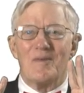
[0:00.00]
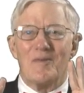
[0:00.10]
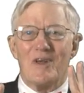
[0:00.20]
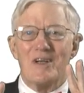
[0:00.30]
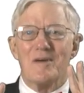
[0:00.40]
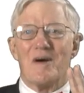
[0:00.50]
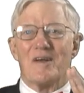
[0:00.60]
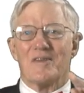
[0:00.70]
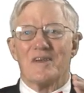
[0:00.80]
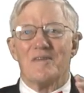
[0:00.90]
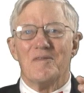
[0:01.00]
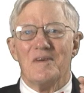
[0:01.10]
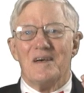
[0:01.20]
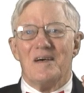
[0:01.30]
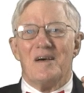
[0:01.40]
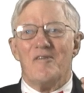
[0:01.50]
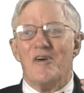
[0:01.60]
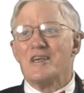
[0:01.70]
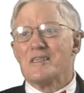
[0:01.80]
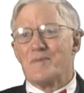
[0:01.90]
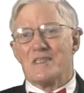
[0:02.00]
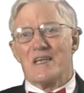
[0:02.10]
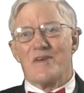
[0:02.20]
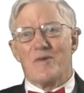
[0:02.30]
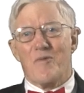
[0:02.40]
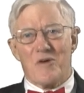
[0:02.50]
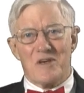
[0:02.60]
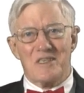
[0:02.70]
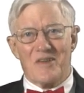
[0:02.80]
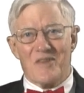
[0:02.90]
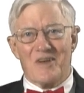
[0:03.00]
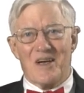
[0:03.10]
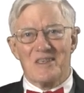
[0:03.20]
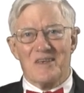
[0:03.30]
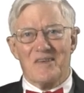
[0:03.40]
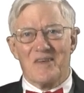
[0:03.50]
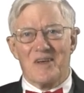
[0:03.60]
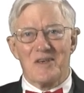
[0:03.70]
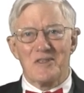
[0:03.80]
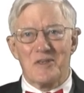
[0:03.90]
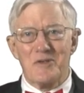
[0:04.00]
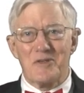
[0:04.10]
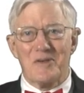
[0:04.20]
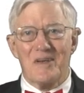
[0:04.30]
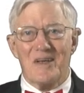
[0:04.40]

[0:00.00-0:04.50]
Think about the very specific words of the Constitution.